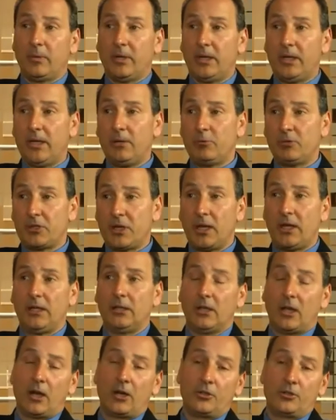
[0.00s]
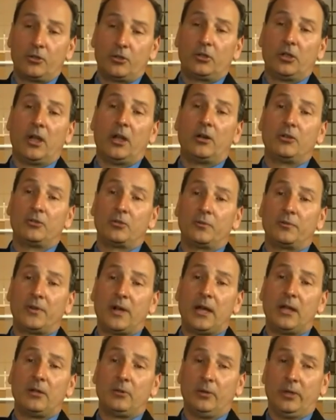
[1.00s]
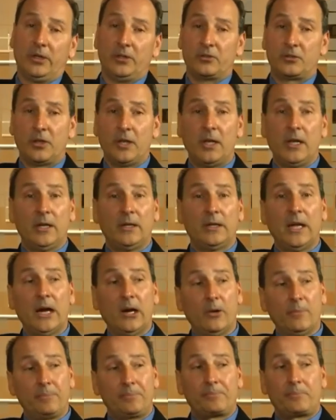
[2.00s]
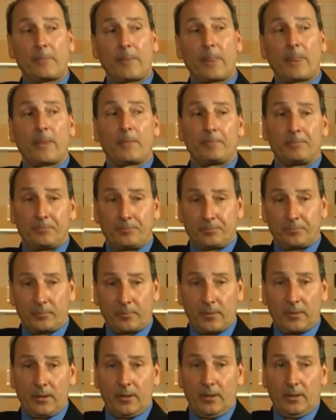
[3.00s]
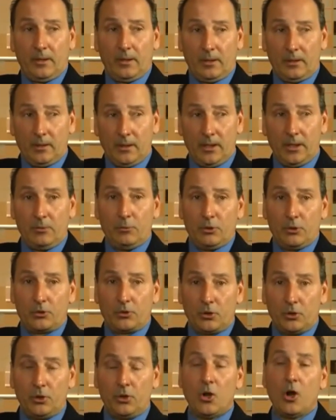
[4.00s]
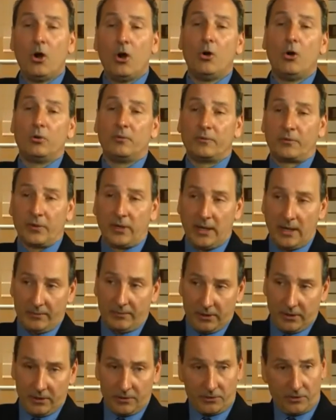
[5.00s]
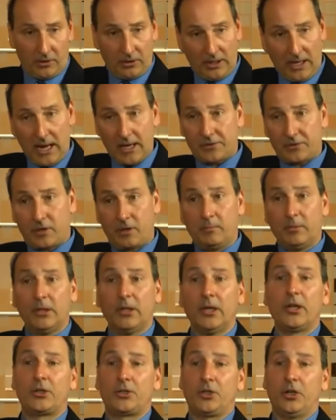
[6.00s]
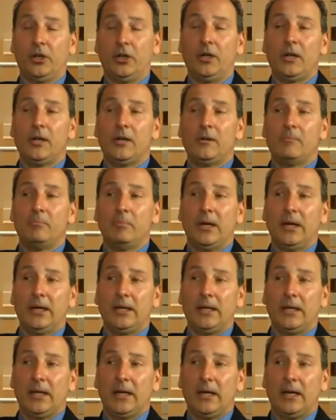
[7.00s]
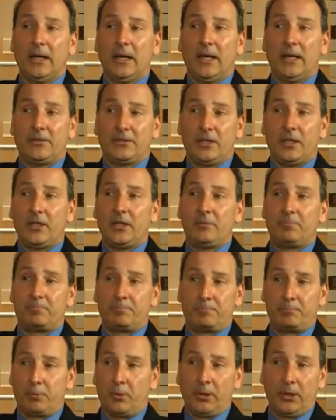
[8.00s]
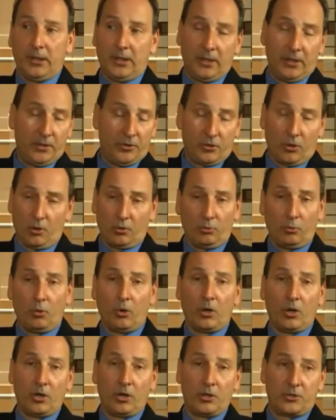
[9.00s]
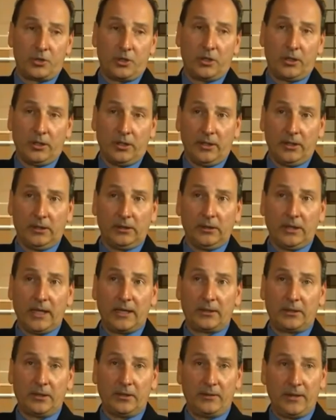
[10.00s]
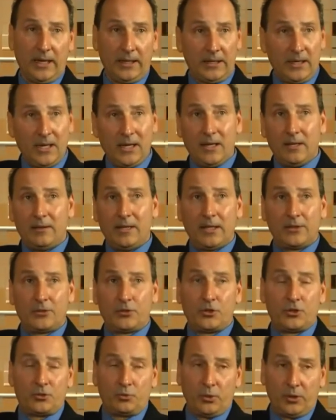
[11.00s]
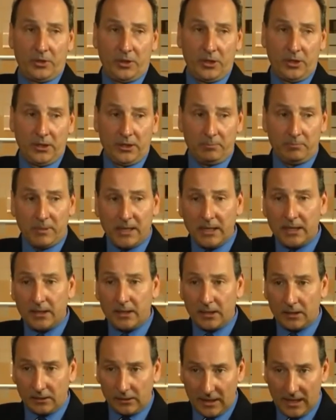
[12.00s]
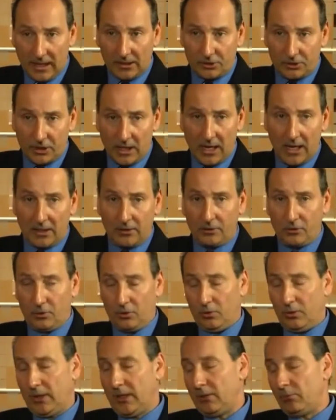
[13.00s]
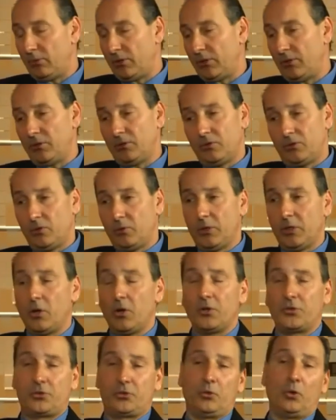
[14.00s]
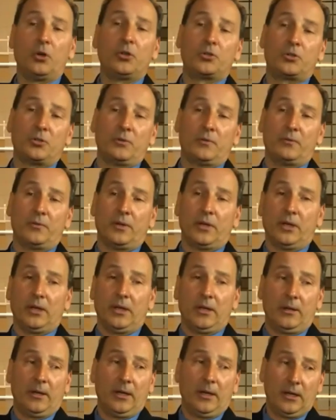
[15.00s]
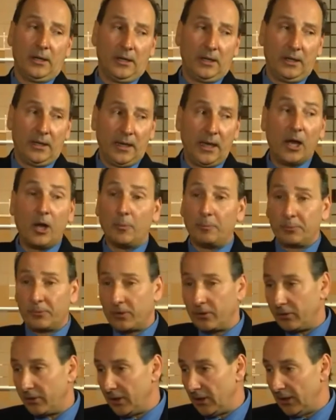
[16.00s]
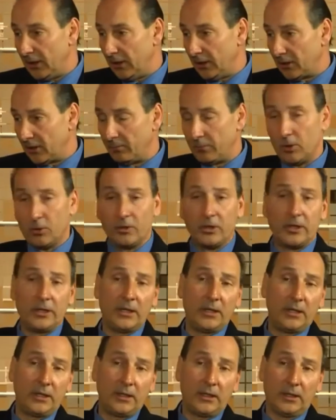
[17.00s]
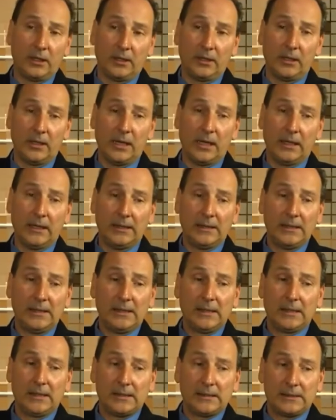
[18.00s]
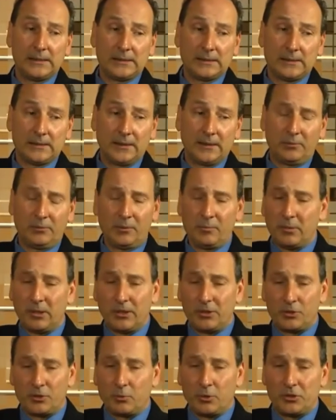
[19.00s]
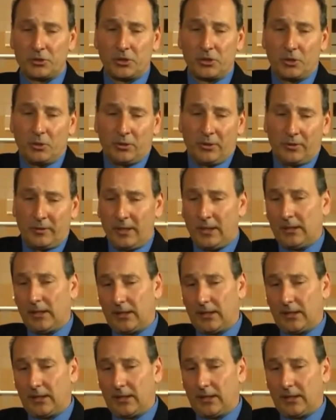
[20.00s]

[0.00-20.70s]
But he was getting larger and larger followings. Now. Uh, he was known for having this Alaska militia, but uh, as he put it in his own words in a, in a letter that that's just what the media latched onto. He was doing all sorts of uh, uh, help to the community, and uh, uh, it, the militia wasn't the only thing.